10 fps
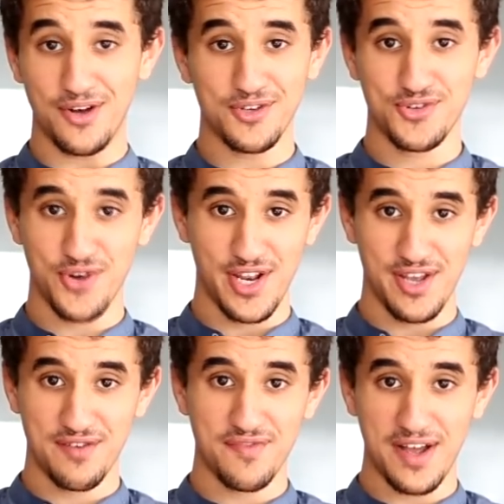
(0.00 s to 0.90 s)

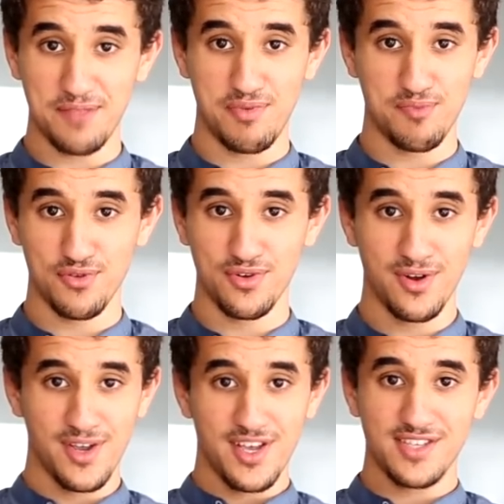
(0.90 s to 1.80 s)
Australia, and find people
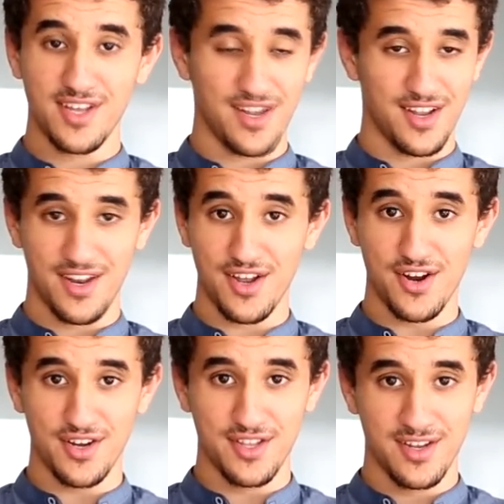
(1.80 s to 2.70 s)
sitting in a
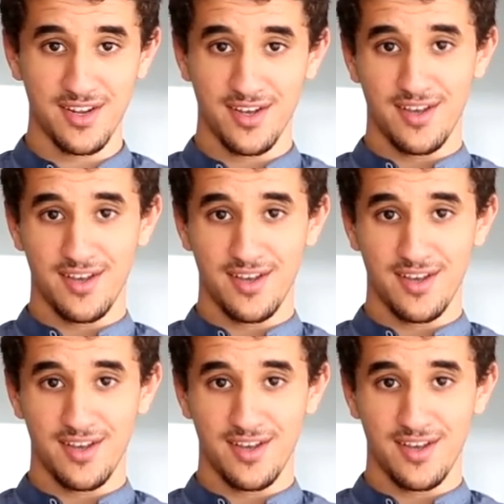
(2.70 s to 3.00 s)
garden,